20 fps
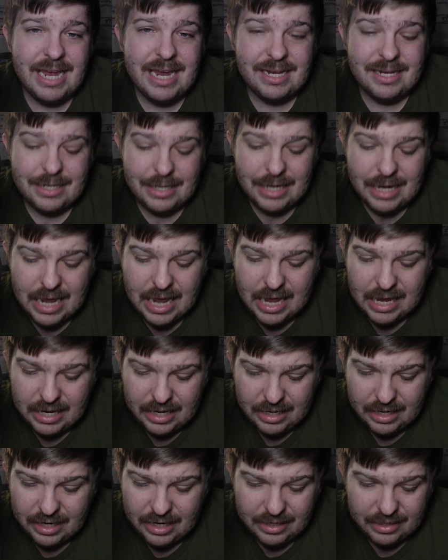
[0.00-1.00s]
and
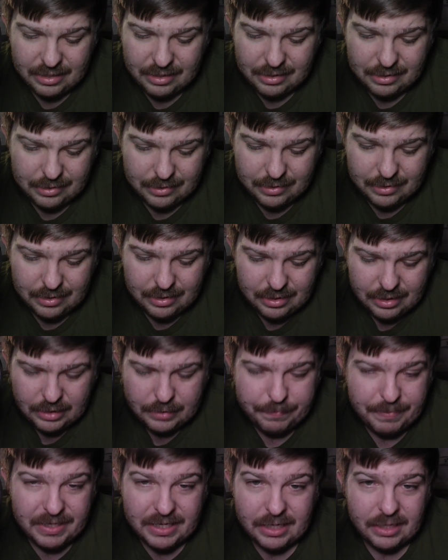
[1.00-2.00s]
and
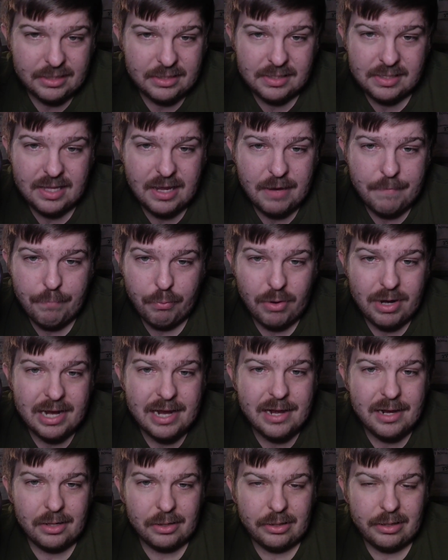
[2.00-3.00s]
it's because they
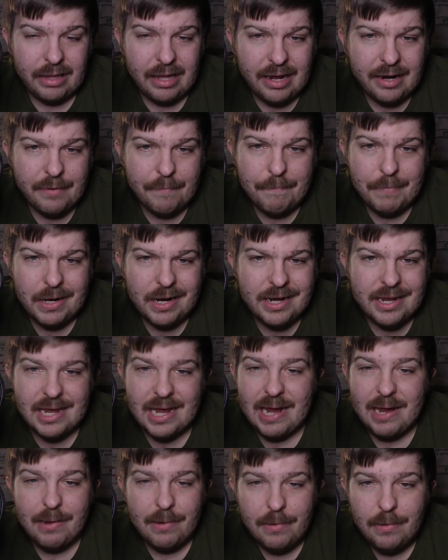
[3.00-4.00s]
bring in a lot of
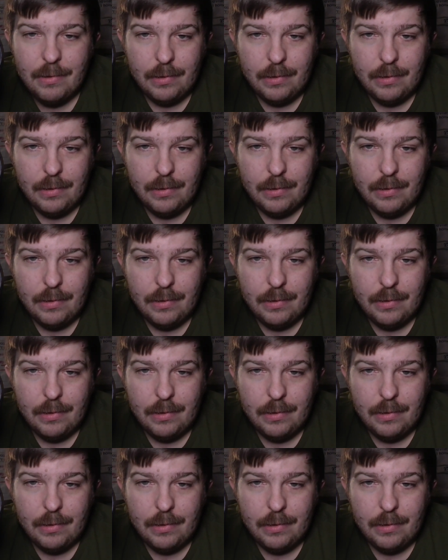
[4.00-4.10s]
money.